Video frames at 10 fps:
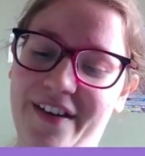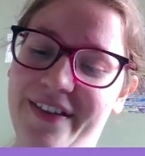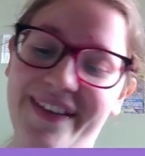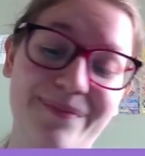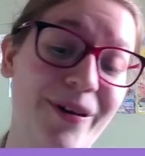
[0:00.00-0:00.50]

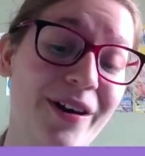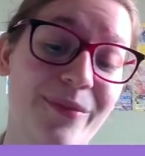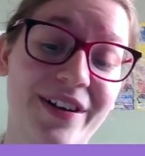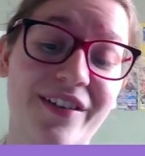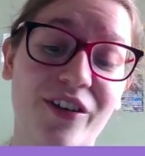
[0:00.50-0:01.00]
This
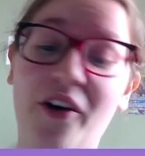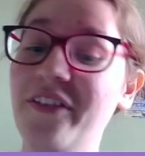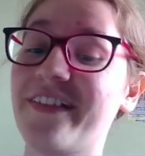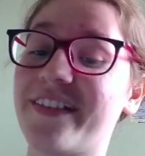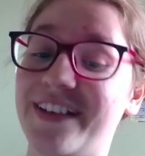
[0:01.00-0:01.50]
Pokemon is
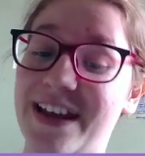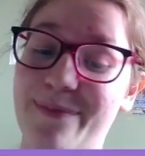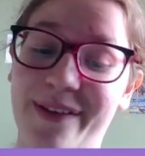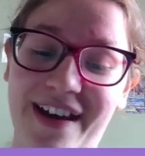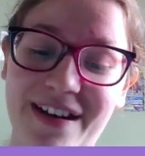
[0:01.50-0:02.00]
constantly
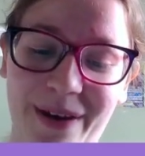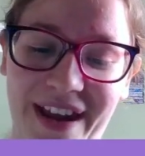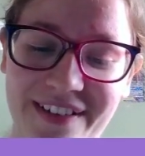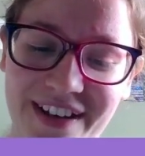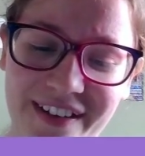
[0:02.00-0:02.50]
beset by
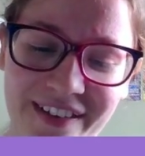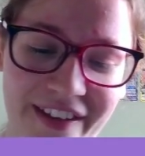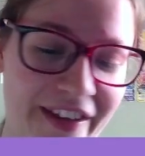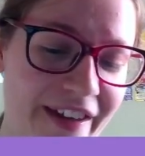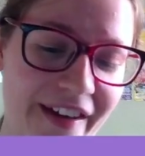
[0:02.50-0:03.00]
headaches.
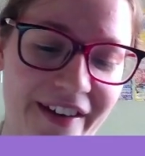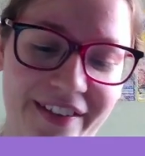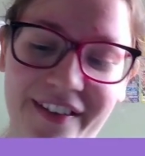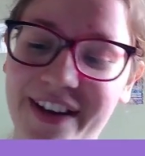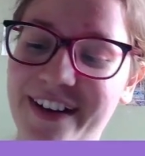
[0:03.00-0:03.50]
As
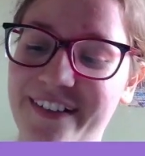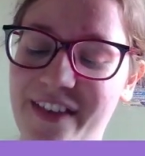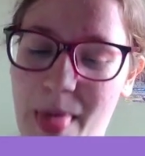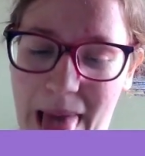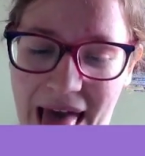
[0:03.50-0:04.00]

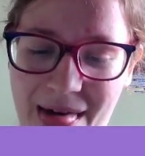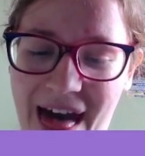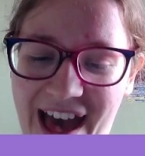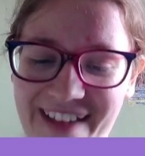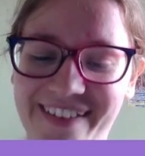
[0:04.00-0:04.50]

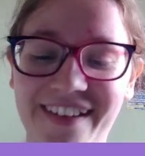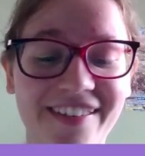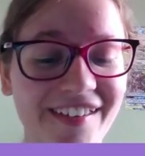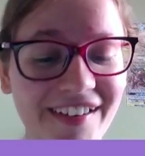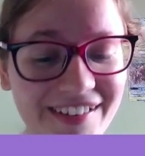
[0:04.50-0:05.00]

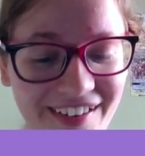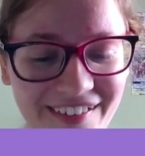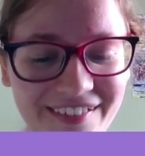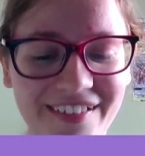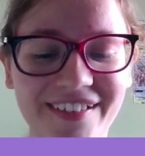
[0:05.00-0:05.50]

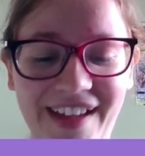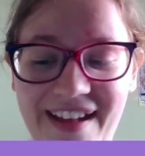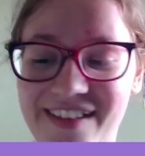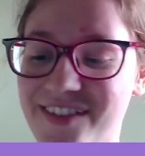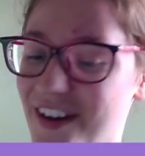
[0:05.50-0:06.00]
Psyduck
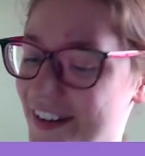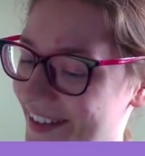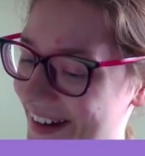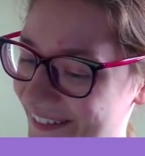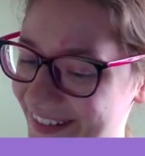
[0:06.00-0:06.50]
gets stressed
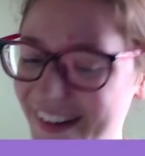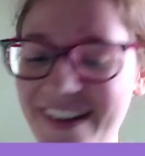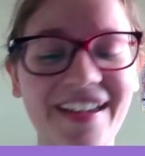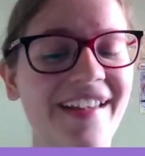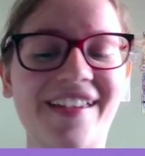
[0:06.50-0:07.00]
out,
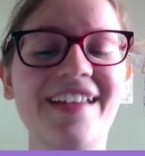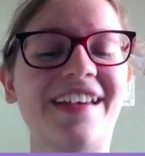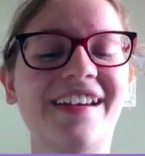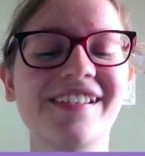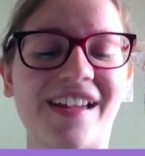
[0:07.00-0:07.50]
its
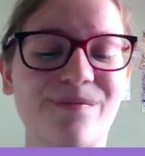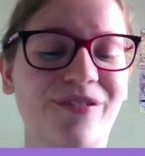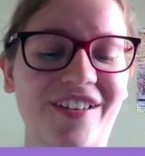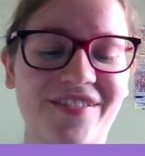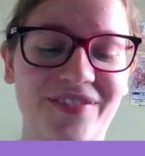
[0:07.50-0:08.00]
headache gets
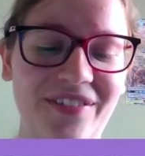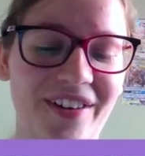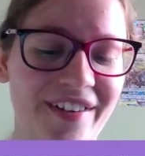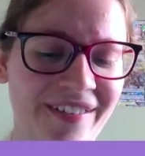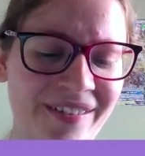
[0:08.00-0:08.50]
progressively
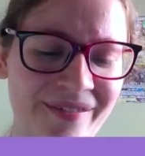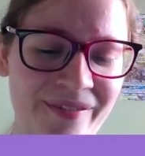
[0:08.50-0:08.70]
worse.